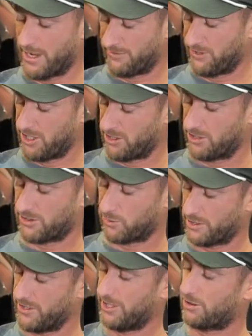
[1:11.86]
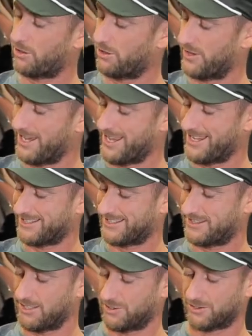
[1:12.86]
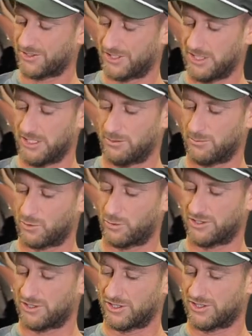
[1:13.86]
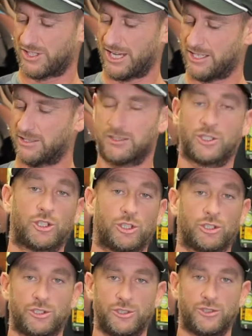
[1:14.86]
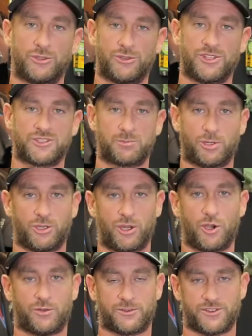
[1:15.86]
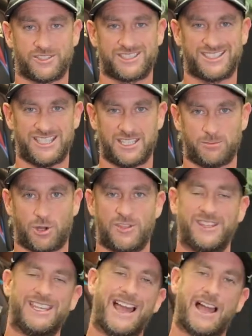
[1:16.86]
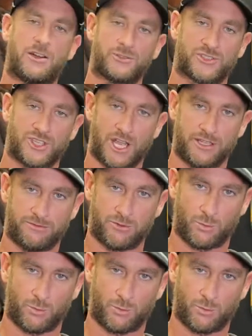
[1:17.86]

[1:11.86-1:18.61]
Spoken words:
have here is what they call the Xcel seams, which is a glue that's put over the seam on the outside of the